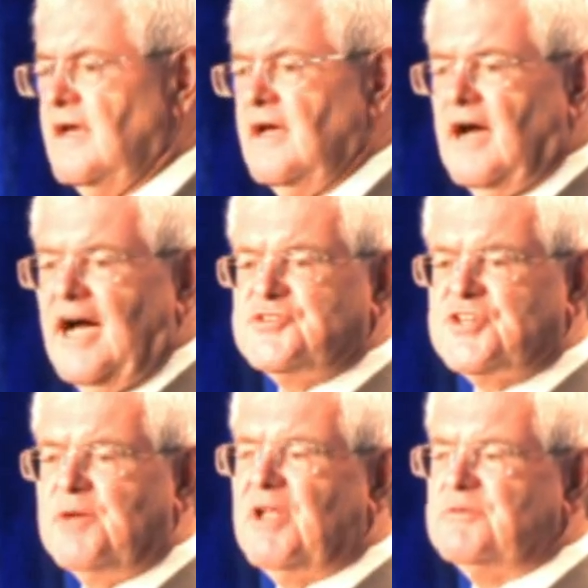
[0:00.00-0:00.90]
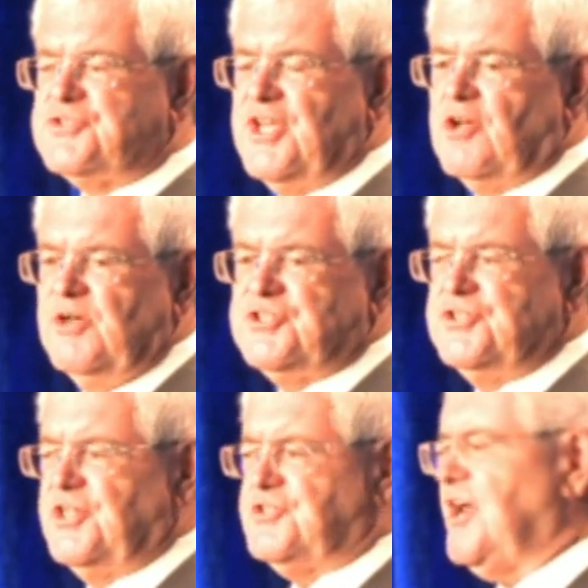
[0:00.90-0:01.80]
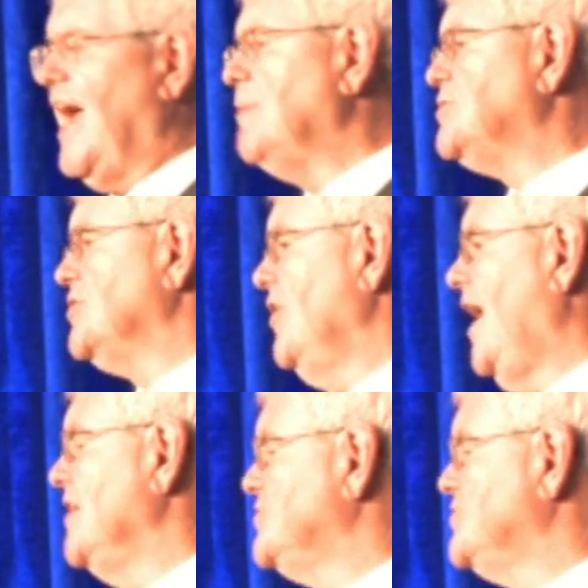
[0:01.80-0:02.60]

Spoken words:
I sometimes think we should just capture last